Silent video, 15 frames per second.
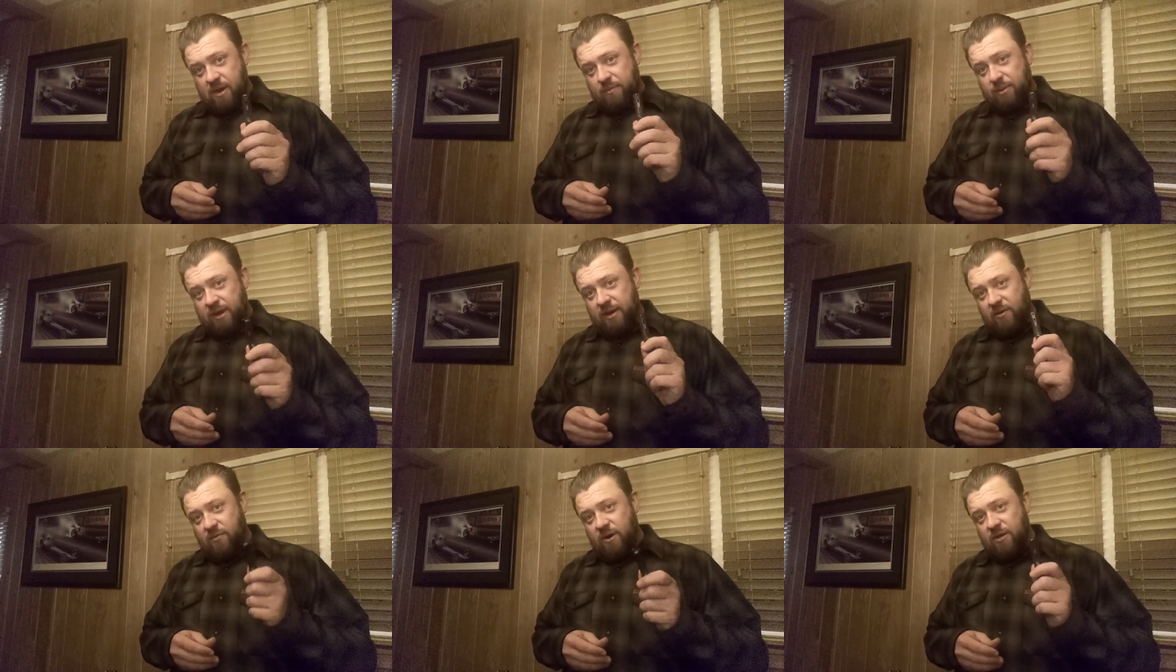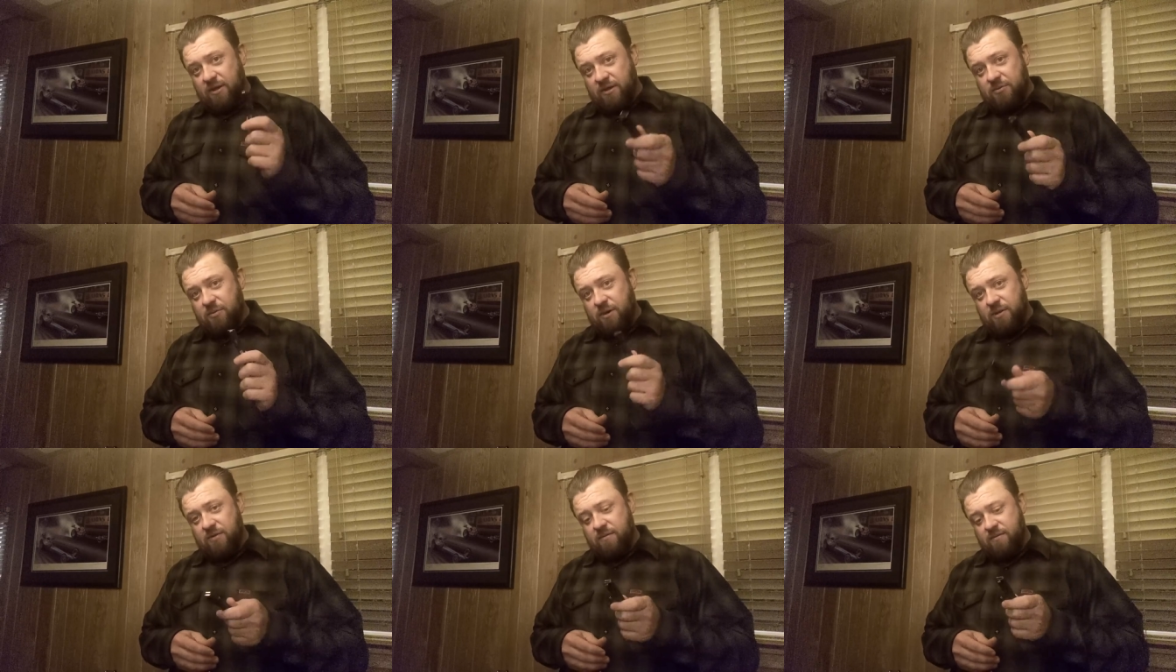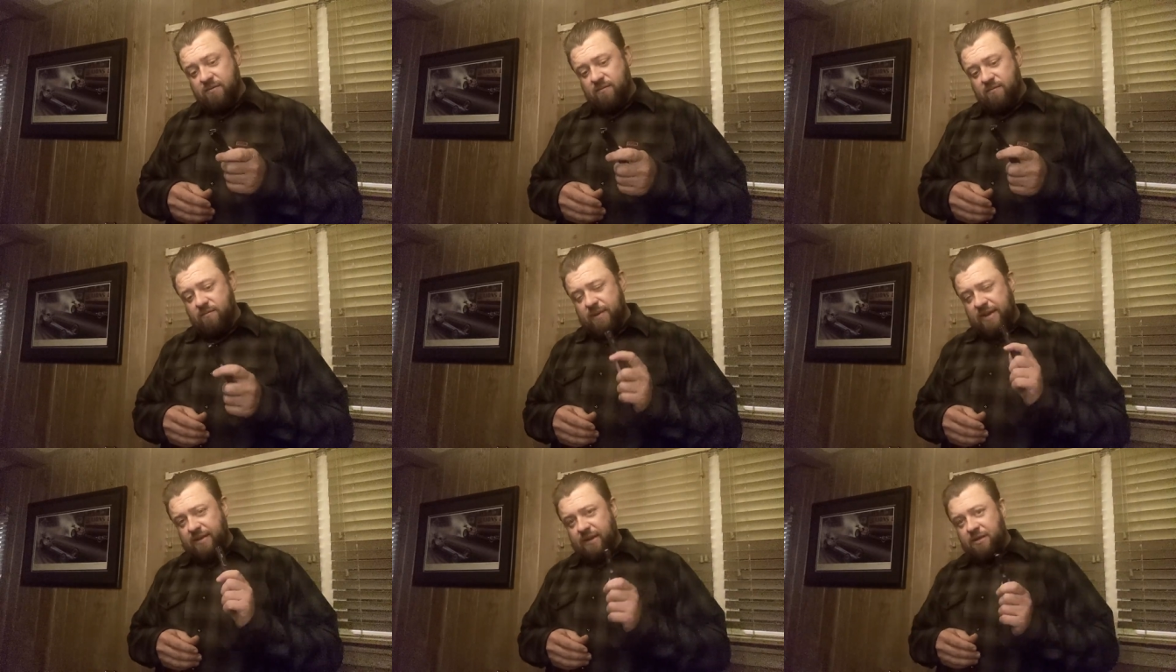I plan to wear this with
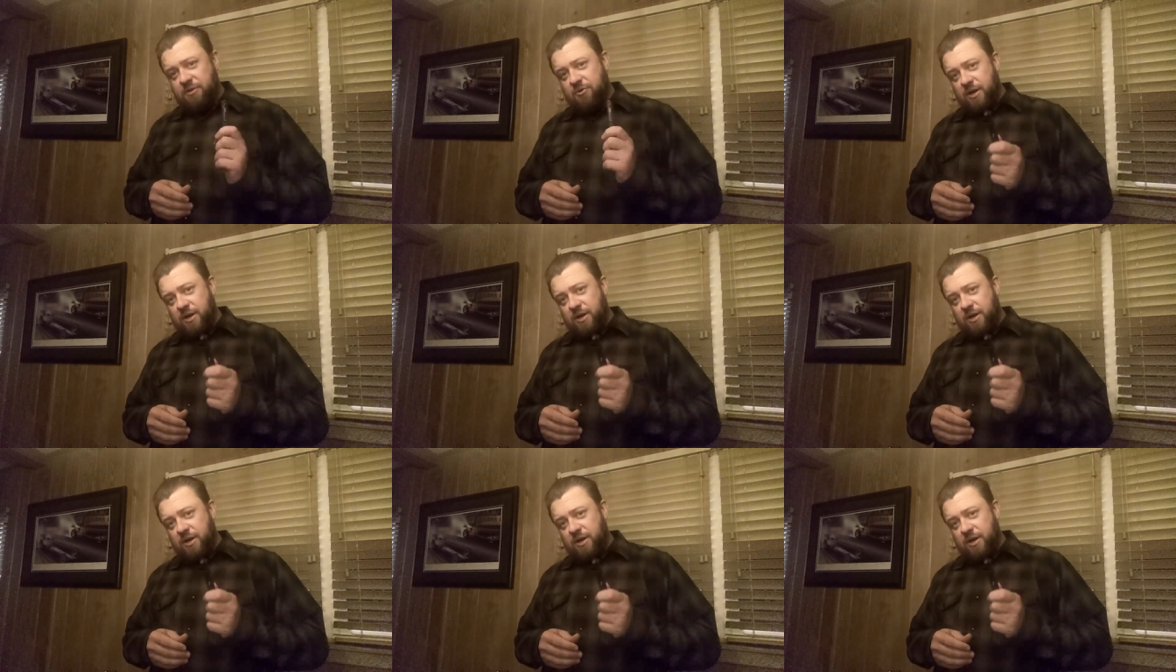mainly